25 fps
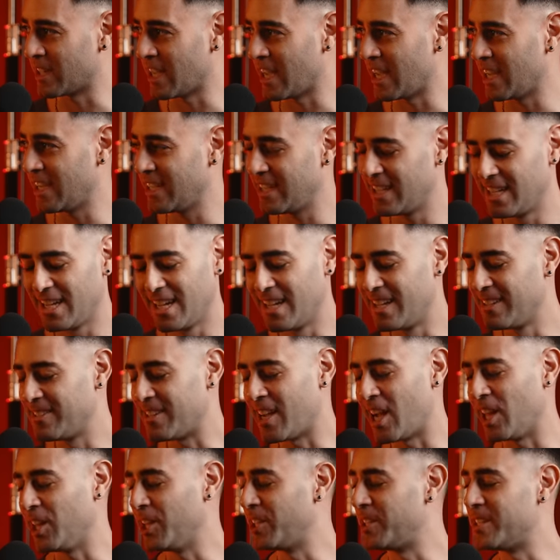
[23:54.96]
that,
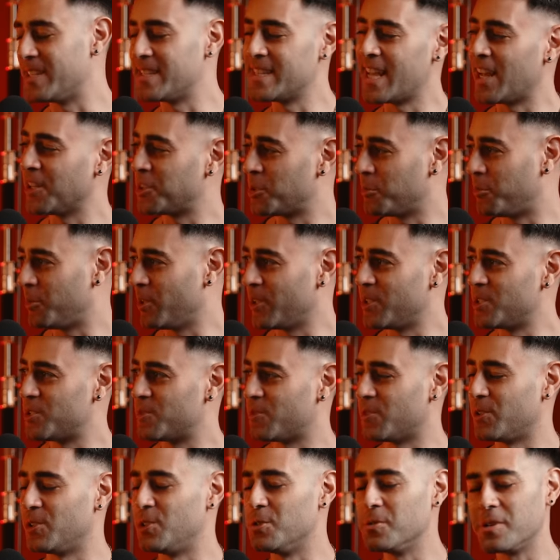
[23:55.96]
Thailand is not the place
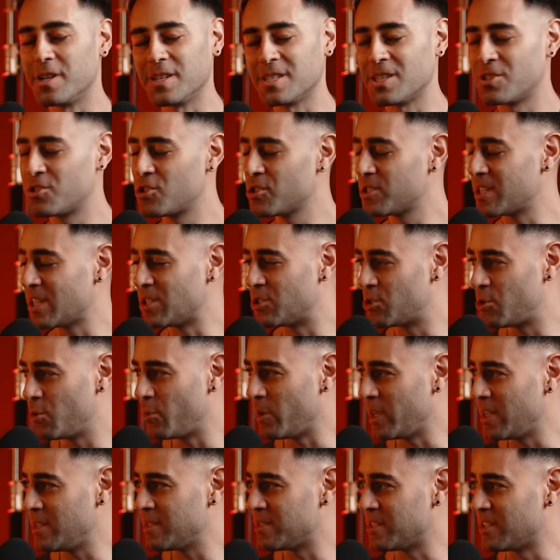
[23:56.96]
for you, because it's just, it's too
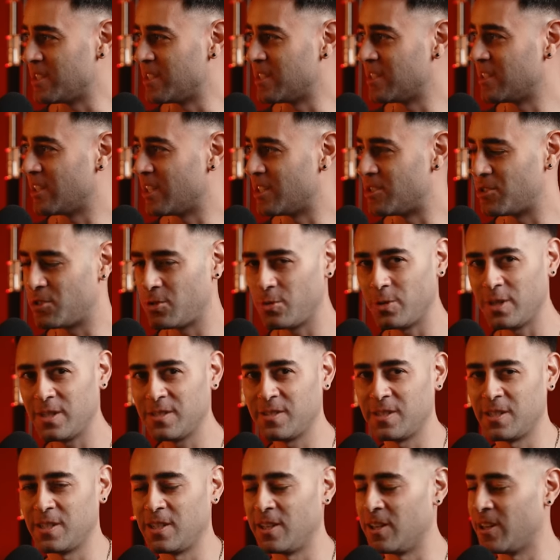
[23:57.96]
easy. It's too
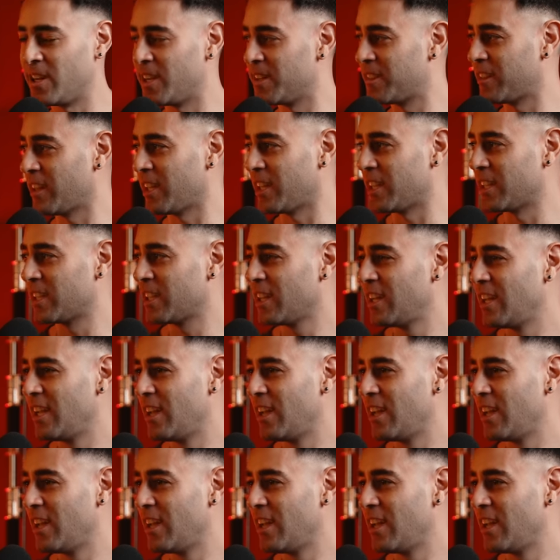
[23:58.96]
easy here, I think.